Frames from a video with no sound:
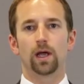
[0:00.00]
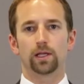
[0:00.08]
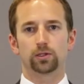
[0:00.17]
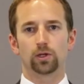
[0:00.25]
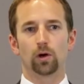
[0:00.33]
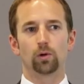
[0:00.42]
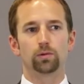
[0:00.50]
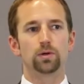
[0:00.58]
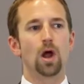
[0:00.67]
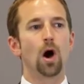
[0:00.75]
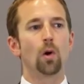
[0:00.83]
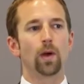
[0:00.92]
And so
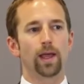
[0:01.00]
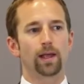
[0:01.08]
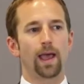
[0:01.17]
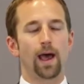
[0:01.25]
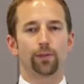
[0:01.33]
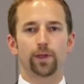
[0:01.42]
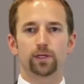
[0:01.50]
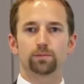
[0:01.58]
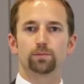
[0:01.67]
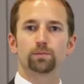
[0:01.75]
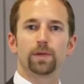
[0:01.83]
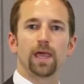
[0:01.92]
knowing how
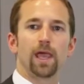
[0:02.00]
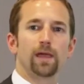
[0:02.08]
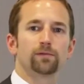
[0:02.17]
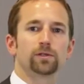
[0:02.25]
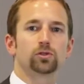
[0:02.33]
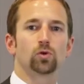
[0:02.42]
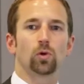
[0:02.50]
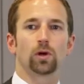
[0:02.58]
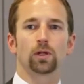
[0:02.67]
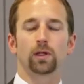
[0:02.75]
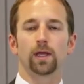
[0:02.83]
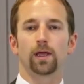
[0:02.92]
things behaved
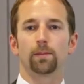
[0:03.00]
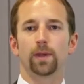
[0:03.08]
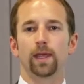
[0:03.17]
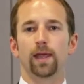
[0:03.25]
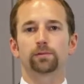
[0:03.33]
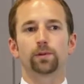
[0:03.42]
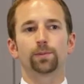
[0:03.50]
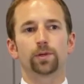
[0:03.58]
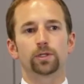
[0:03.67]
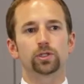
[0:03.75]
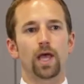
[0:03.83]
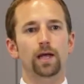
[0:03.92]
historically and being able to
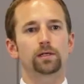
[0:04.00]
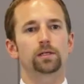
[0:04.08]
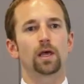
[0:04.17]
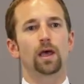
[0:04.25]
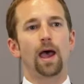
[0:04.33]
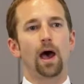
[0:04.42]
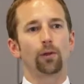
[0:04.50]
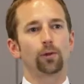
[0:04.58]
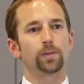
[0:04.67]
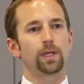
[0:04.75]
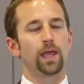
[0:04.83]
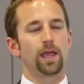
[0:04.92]
project how
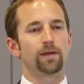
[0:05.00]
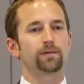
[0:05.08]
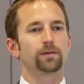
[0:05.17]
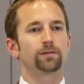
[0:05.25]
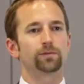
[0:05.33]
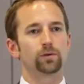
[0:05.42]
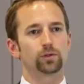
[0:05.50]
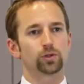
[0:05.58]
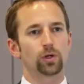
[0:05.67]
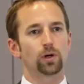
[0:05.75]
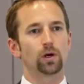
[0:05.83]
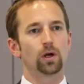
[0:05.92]
they'll behave in the
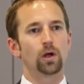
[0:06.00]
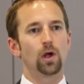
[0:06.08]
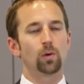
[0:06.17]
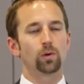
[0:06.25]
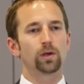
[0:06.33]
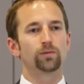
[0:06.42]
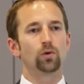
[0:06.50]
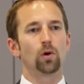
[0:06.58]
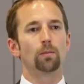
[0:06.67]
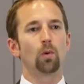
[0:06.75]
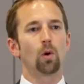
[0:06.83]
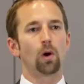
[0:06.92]
future will give
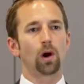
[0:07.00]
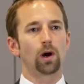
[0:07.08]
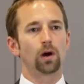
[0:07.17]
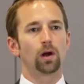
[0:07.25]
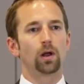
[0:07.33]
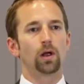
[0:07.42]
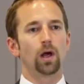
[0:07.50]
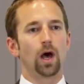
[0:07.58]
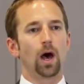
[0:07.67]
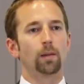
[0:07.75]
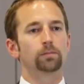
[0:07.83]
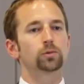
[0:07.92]
you a more
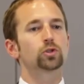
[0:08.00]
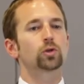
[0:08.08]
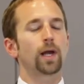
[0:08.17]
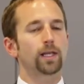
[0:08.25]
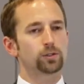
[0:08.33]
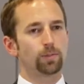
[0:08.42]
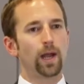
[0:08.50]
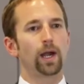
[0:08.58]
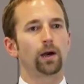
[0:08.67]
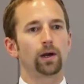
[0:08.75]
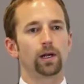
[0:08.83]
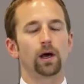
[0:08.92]

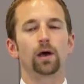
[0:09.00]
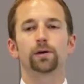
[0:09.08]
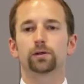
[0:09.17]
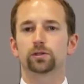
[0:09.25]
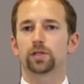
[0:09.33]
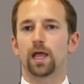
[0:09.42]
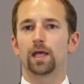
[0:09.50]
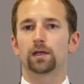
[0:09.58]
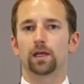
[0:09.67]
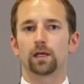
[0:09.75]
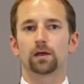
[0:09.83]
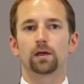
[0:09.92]
transparent
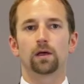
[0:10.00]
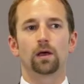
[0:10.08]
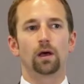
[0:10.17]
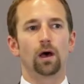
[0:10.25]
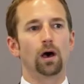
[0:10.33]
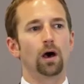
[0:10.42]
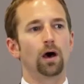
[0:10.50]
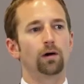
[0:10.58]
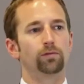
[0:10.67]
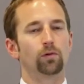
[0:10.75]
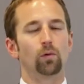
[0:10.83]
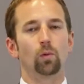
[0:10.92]
understanding
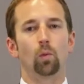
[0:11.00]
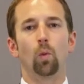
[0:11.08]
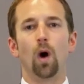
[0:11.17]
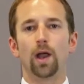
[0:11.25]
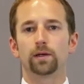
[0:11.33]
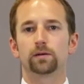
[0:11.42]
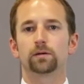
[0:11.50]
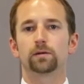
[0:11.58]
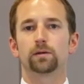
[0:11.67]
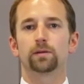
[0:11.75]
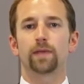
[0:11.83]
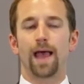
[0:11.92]
of what
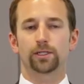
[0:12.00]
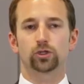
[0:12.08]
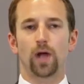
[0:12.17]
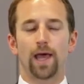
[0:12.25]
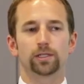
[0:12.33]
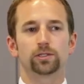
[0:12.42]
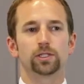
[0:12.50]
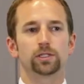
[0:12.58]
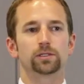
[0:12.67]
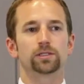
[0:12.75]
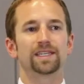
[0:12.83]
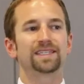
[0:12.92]
that
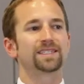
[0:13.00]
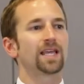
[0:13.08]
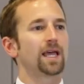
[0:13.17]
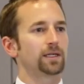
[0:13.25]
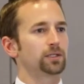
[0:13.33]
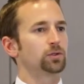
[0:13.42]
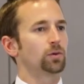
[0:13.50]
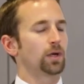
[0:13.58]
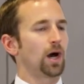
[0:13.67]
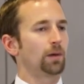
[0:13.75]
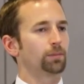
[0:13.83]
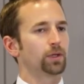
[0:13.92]
strategy is intended to
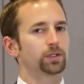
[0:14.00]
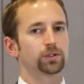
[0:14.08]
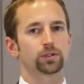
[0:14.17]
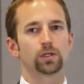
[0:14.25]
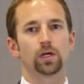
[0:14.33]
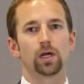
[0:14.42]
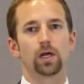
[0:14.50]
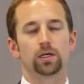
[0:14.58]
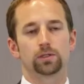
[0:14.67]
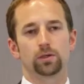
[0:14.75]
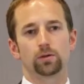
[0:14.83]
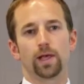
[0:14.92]
accomplish.
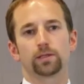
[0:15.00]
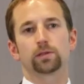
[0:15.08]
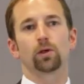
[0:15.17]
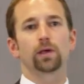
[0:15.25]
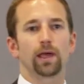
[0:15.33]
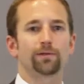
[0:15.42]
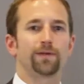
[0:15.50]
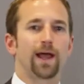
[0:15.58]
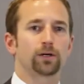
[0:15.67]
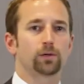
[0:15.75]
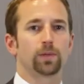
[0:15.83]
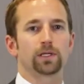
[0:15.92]
So that's looking at
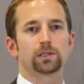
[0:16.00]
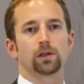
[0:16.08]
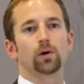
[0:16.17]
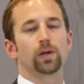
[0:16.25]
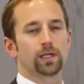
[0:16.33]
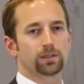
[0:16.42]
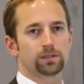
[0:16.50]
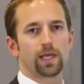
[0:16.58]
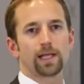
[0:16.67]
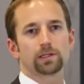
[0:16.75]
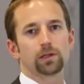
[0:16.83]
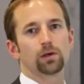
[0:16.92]
factor-based loadings,
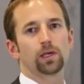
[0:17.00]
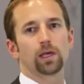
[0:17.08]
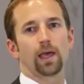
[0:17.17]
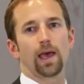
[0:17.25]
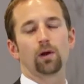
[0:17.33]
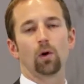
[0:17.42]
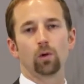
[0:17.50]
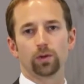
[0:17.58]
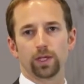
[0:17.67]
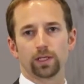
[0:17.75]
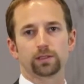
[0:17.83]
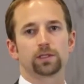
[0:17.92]
that's looking at
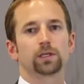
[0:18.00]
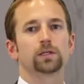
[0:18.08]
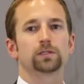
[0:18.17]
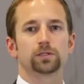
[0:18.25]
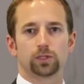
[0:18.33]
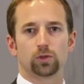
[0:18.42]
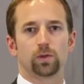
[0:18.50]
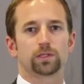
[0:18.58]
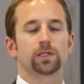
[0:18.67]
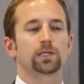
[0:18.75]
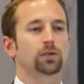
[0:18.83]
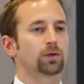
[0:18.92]
holdings and
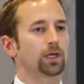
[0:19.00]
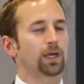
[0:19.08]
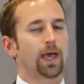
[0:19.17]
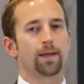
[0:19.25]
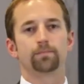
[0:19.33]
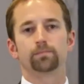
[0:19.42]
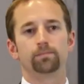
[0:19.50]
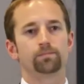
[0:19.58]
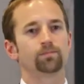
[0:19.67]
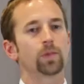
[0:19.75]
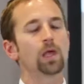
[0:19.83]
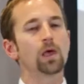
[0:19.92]
constituents, that's looking at
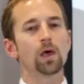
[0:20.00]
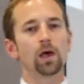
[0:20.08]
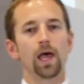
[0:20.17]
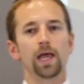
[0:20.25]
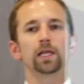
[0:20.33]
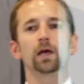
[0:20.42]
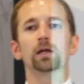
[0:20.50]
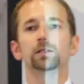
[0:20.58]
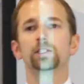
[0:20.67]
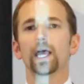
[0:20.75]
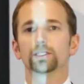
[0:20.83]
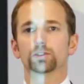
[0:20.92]
any
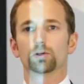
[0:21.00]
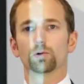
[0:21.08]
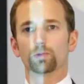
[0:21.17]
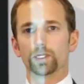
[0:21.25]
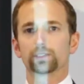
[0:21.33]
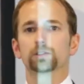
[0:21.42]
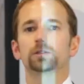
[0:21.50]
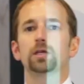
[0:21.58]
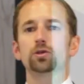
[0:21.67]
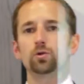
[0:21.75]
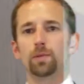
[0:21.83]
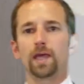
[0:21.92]
intentional risks
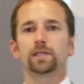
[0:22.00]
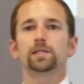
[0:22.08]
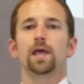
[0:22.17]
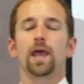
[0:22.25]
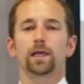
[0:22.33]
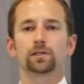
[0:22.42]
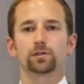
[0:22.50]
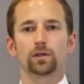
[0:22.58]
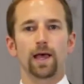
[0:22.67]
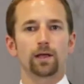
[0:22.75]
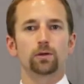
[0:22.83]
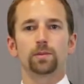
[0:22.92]
that you may take.
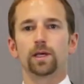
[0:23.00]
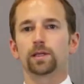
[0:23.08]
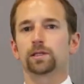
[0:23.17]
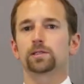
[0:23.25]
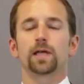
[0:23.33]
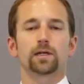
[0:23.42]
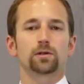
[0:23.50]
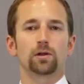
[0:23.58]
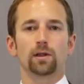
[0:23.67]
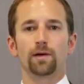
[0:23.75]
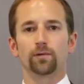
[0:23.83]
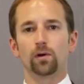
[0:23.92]
So that could be at the
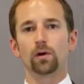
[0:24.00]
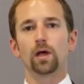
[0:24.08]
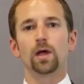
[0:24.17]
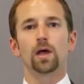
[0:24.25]
sector level.